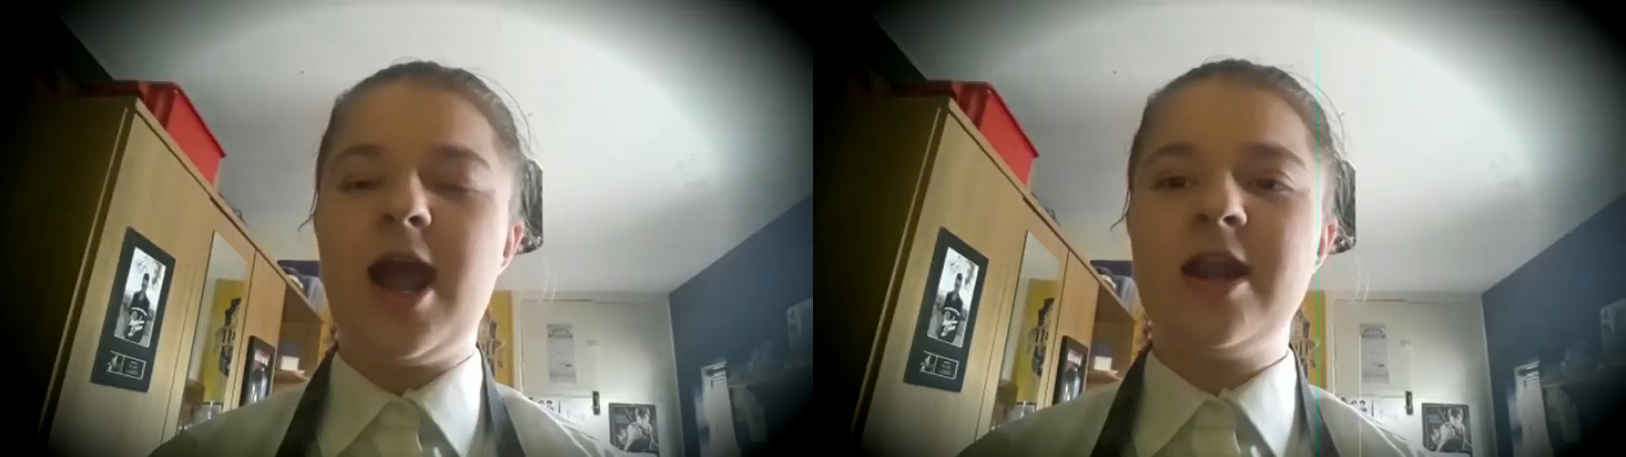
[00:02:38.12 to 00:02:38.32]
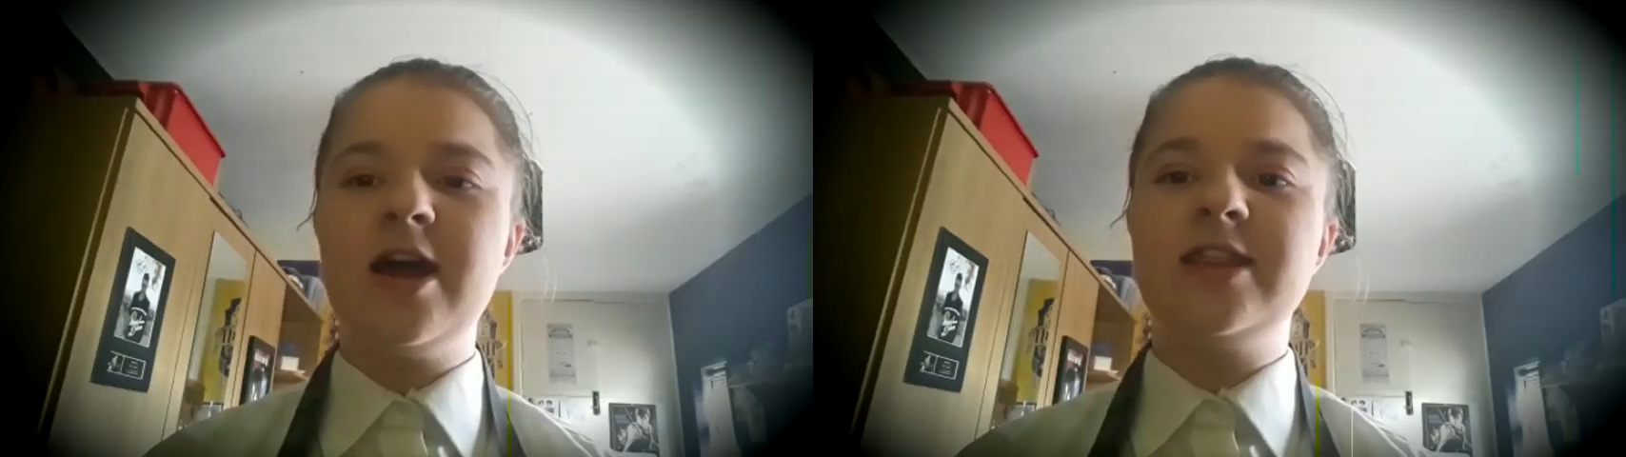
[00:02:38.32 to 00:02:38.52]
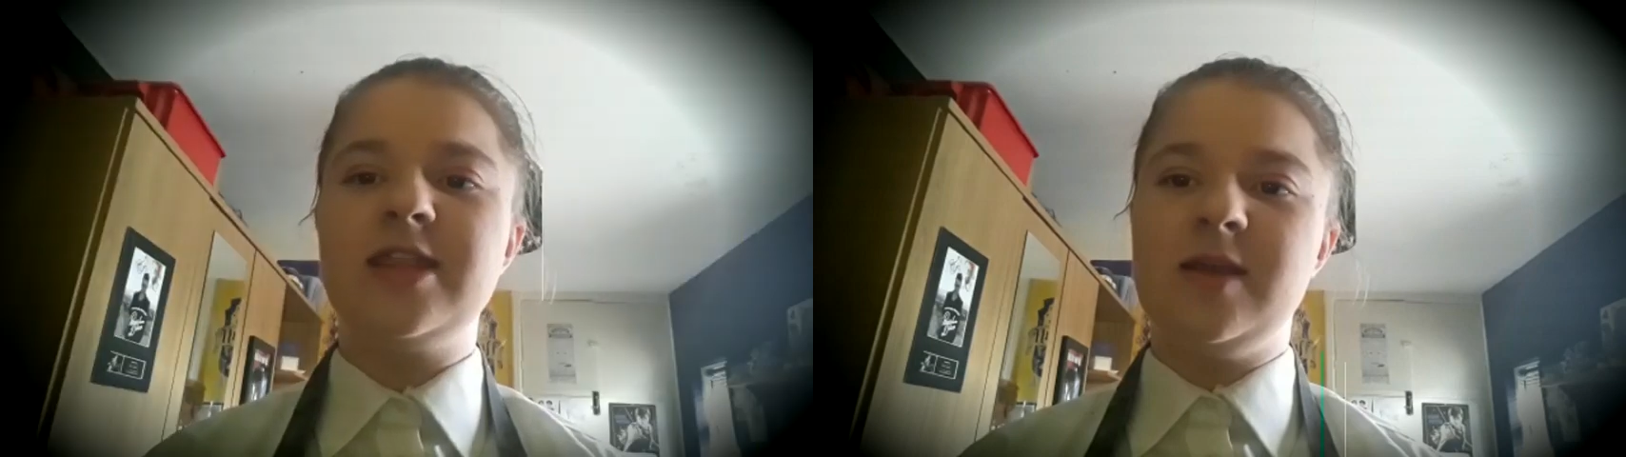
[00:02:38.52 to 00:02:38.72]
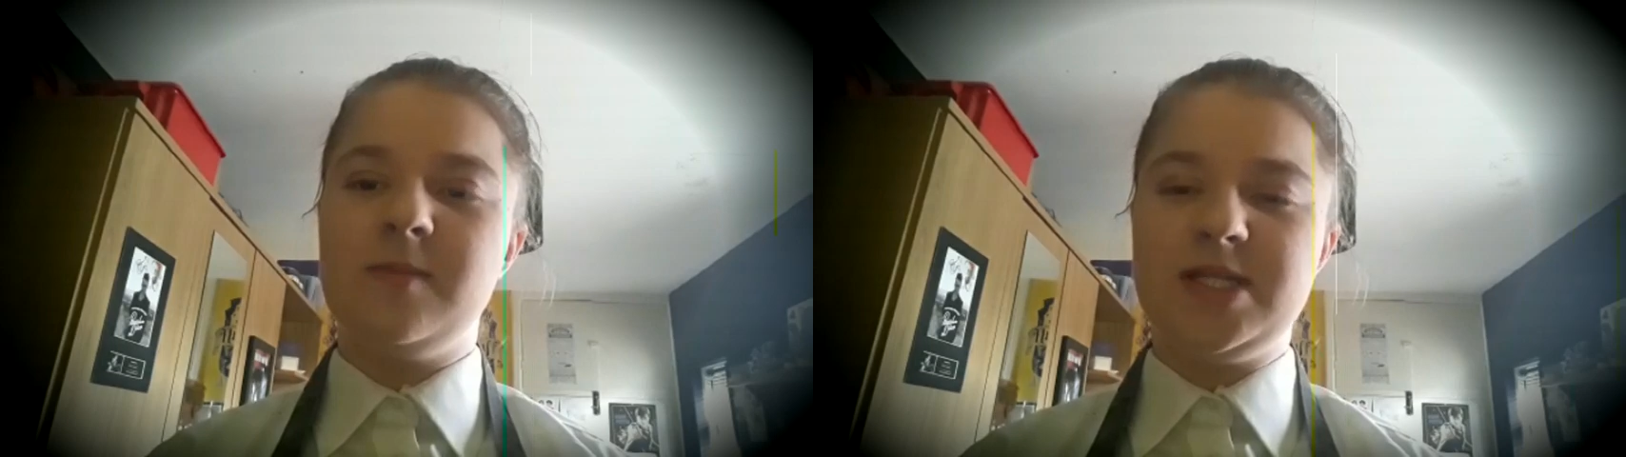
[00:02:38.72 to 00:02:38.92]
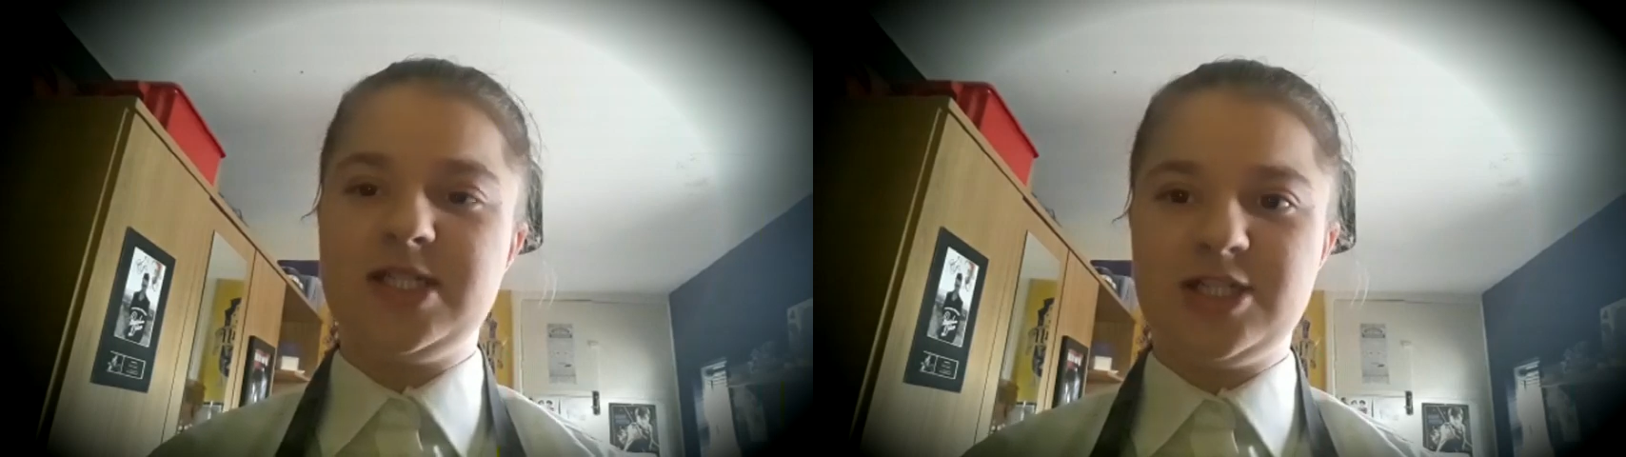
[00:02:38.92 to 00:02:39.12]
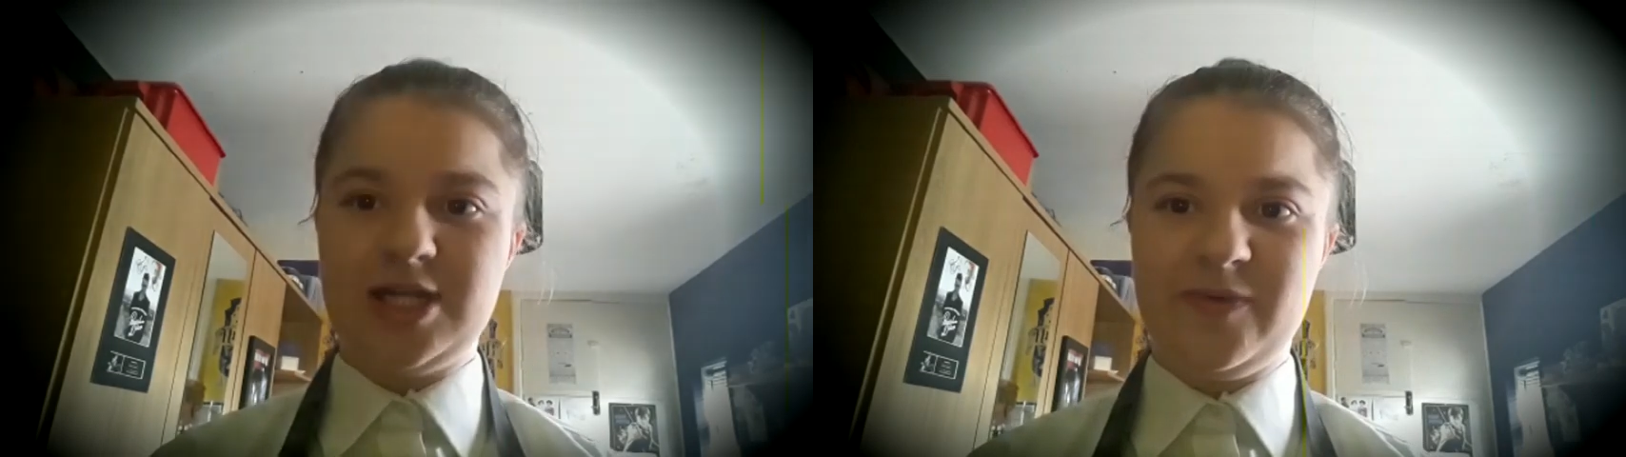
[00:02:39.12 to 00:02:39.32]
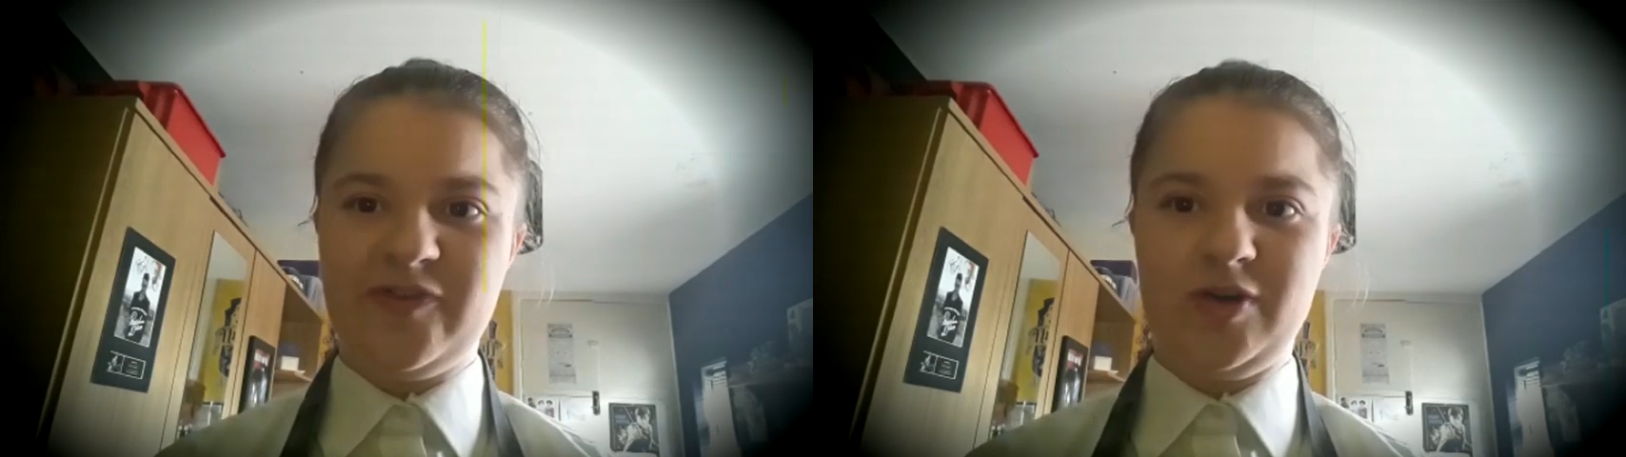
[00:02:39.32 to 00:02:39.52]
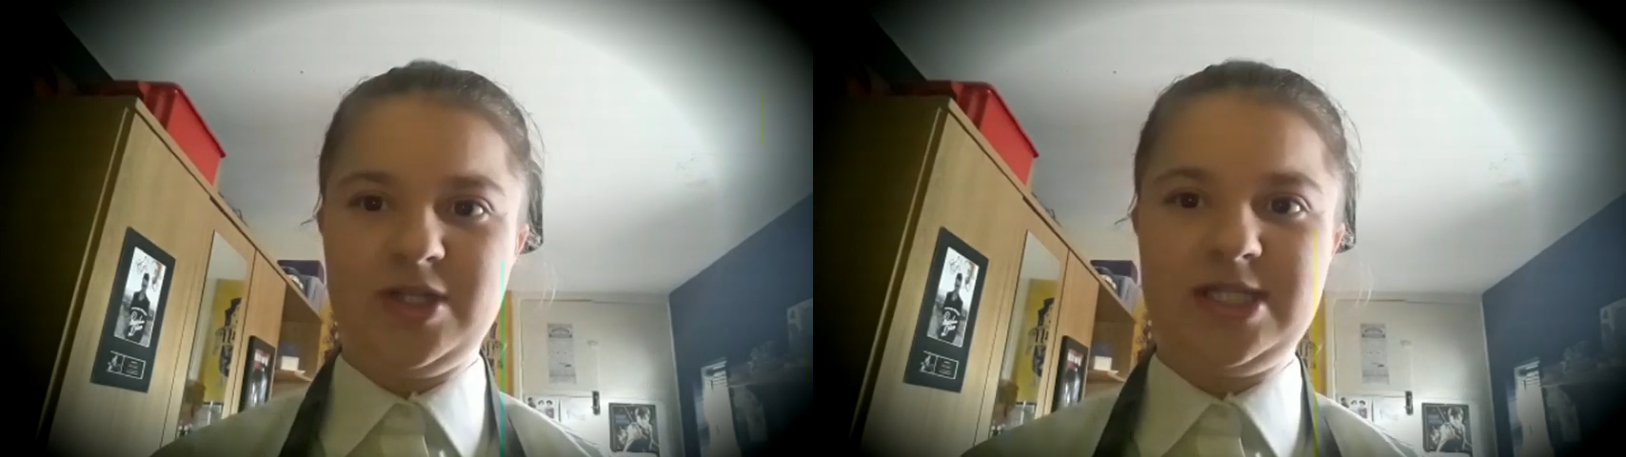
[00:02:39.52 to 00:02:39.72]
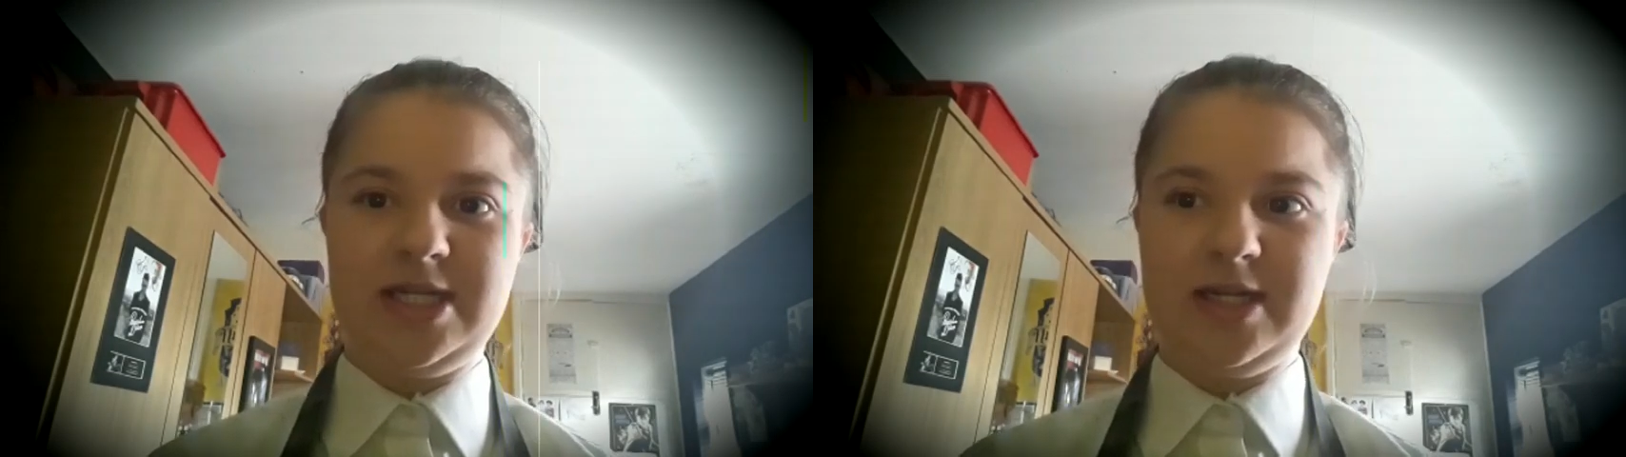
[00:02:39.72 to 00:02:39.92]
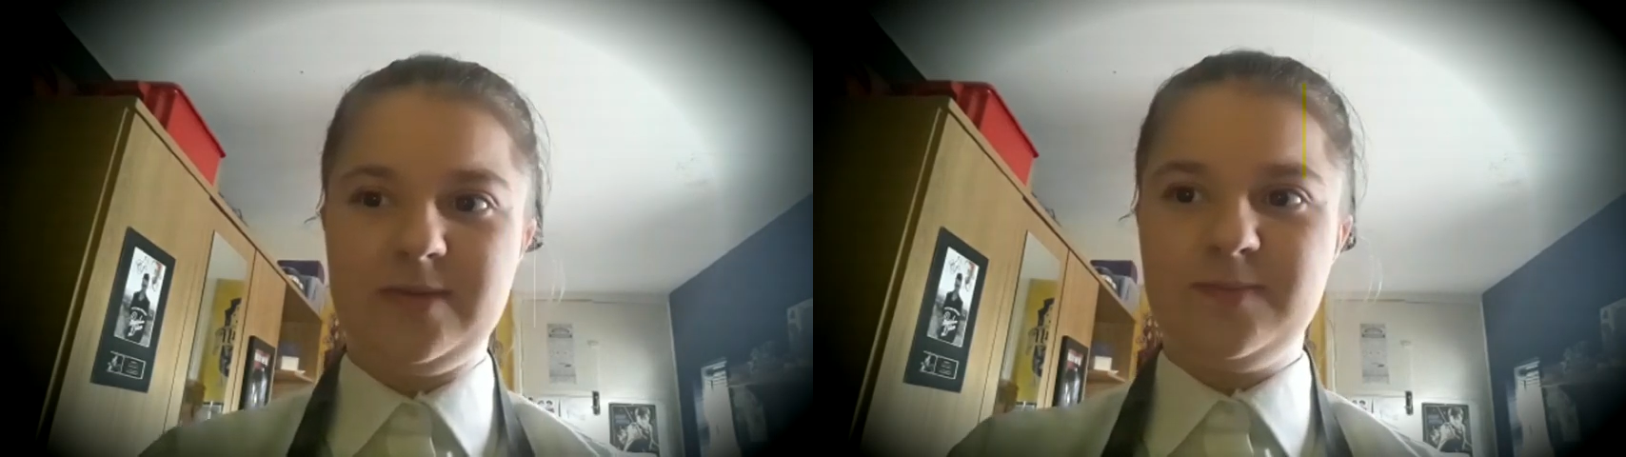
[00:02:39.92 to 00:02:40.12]
and I think Mrs. Gemma Frost
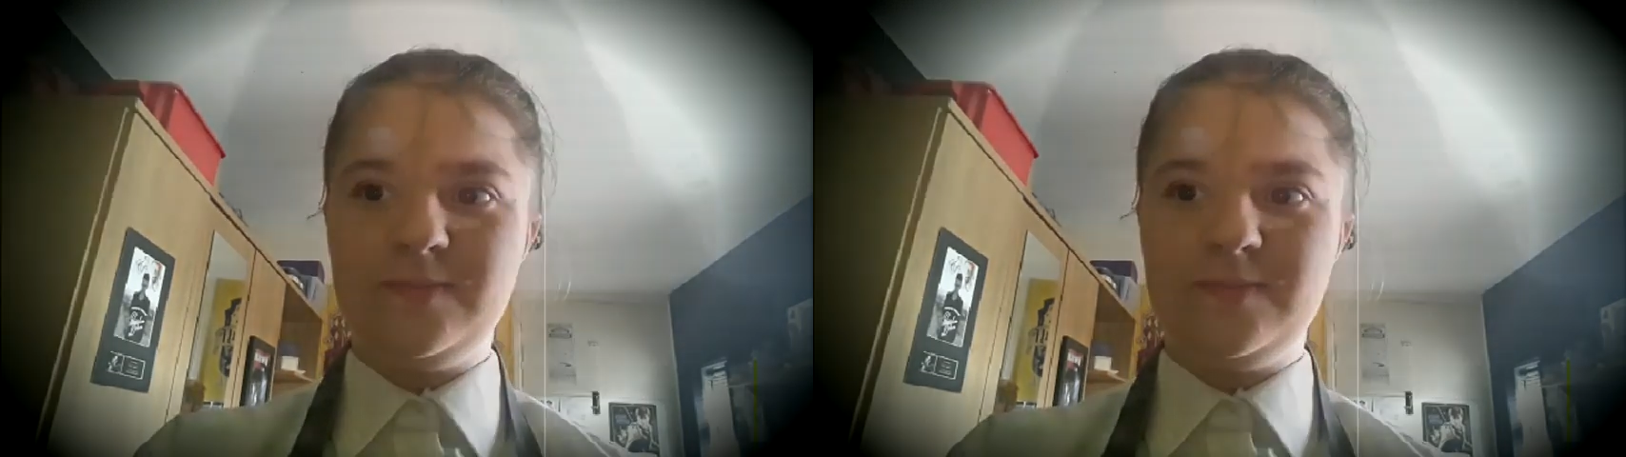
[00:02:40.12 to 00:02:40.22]
did it.